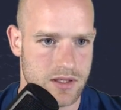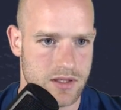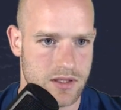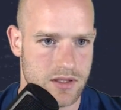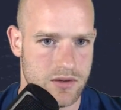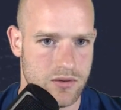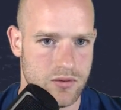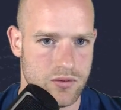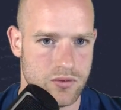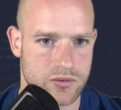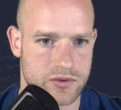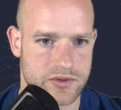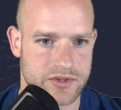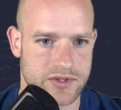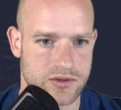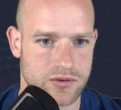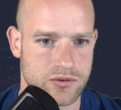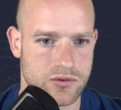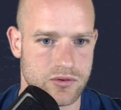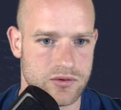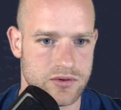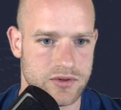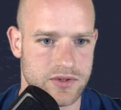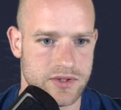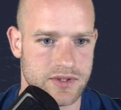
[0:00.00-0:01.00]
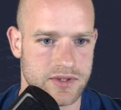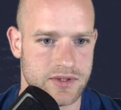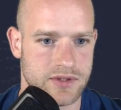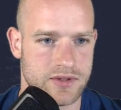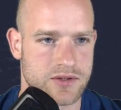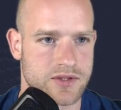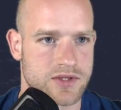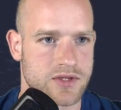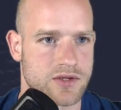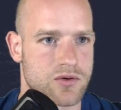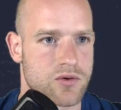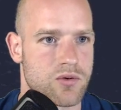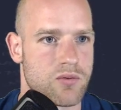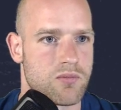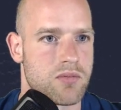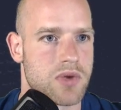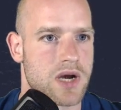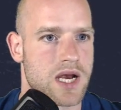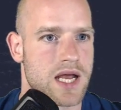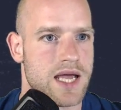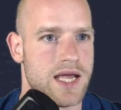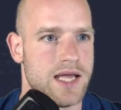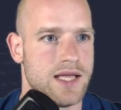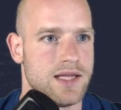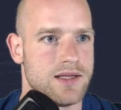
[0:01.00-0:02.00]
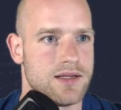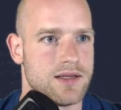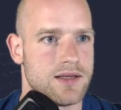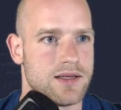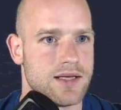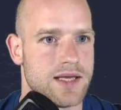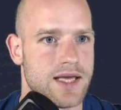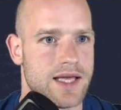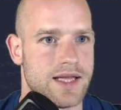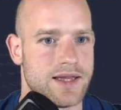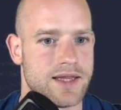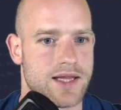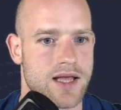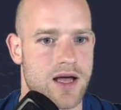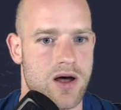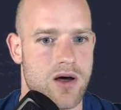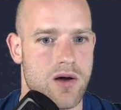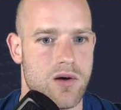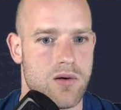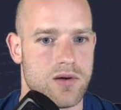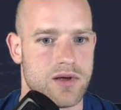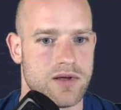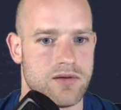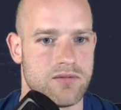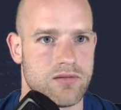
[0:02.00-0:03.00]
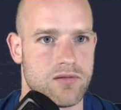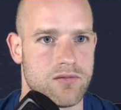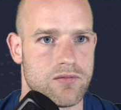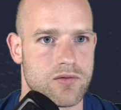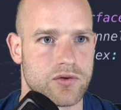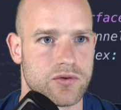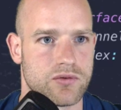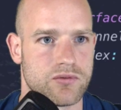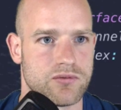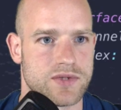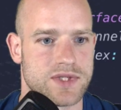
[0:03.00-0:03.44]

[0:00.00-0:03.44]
Looks good, doesn't complain. And now if we want to